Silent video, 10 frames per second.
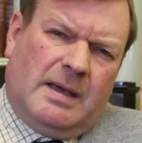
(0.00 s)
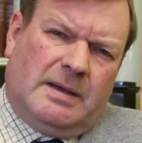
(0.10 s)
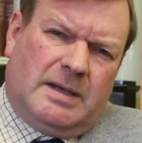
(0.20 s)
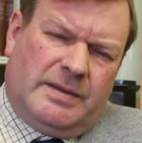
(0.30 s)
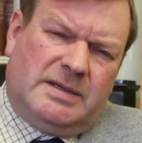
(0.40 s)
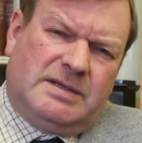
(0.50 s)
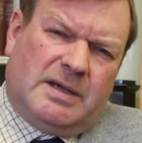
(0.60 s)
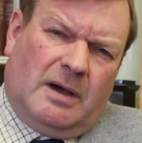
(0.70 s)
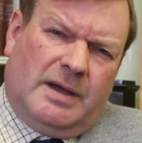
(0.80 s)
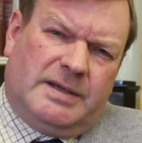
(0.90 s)
Now these
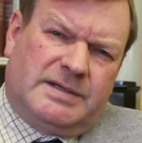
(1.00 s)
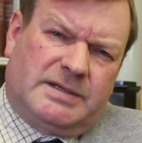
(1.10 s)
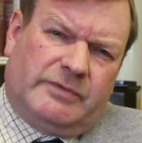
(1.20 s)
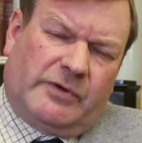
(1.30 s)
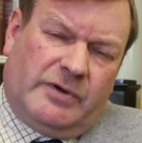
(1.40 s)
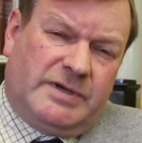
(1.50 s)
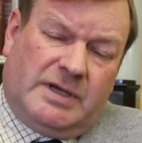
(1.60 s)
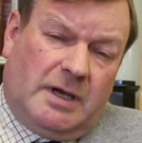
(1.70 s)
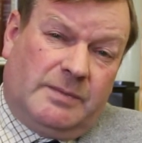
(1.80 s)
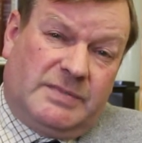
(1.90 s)
guys, recruiting
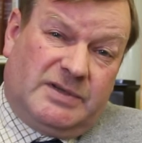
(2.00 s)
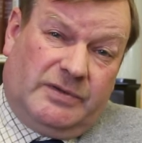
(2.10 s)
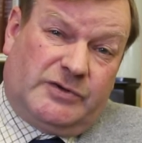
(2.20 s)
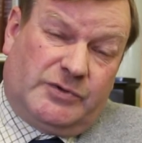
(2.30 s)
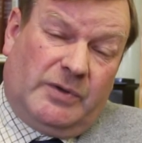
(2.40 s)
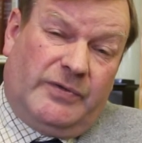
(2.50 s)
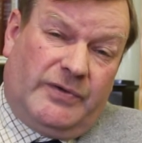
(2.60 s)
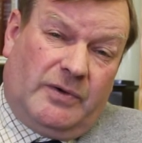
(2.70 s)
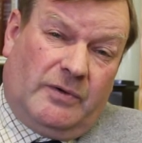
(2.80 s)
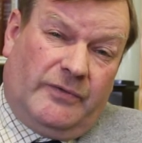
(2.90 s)
opens on the 12th
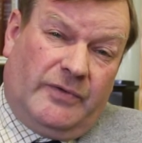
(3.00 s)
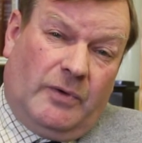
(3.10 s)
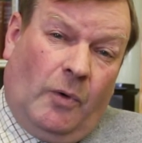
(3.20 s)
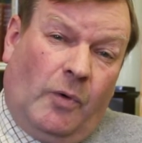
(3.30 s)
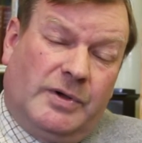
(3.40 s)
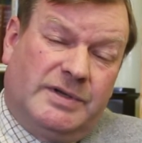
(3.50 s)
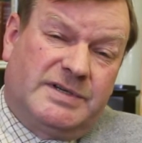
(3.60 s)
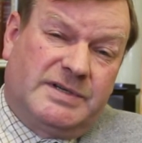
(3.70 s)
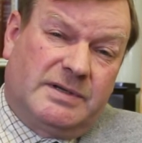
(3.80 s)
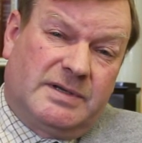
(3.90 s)
of
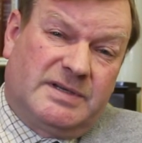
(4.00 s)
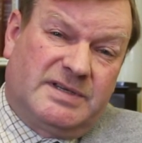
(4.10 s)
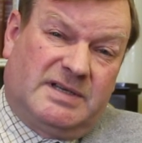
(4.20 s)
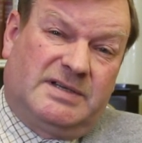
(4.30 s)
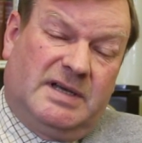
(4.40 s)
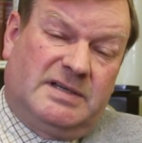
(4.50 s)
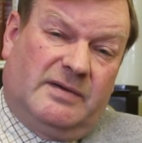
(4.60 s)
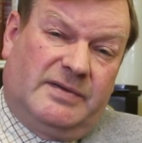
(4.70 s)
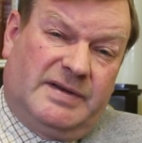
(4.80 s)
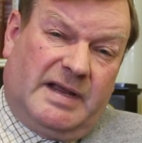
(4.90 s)
August, 6 days
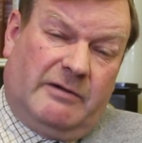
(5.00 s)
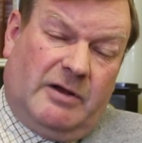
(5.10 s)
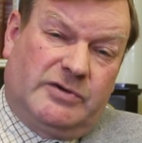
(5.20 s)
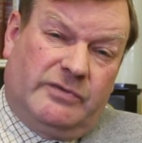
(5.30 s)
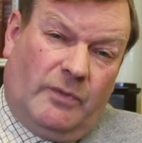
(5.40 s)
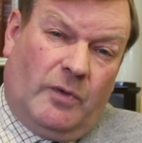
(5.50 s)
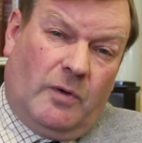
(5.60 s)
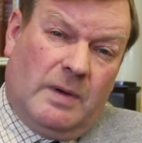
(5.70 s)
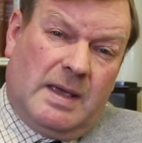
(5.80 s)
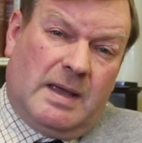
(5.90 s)
after the declaration of
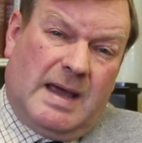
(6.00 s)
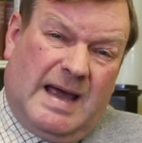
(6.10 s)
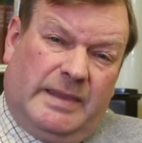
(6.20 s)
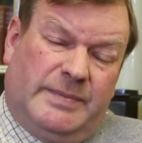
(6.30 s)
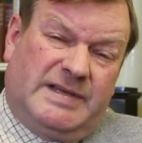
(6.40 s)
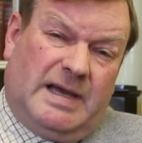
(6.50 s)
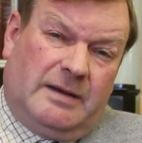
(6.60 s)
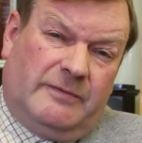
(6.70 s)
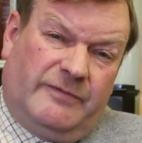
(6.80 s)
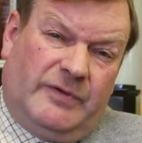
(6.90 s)
war, and the
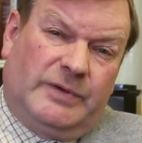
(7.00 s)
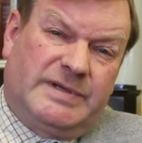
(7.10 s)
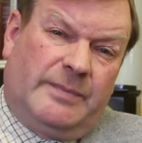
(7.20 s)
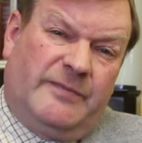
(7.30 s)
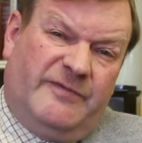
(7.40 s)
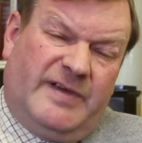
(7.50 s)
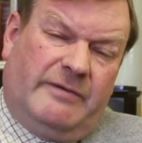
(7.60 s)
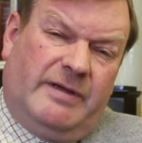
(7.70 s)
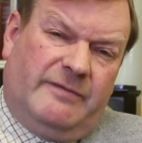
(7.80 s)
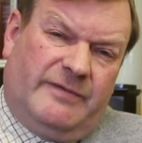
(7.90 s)
battalion fills up
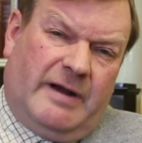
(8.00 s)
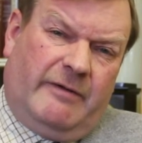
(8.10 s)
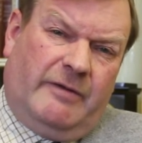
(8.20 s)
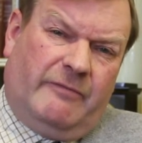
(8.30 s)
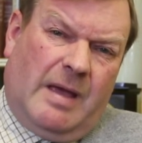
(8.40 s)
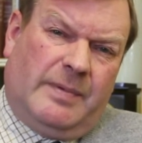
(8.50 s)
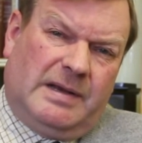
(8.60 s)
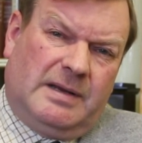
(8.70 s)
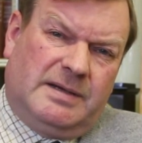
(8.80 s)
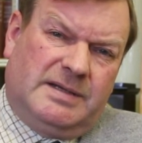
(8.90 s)
very, very
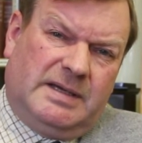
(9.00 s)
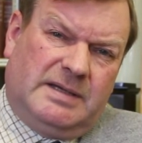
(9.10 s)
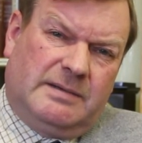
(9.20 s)
rapidly indeed.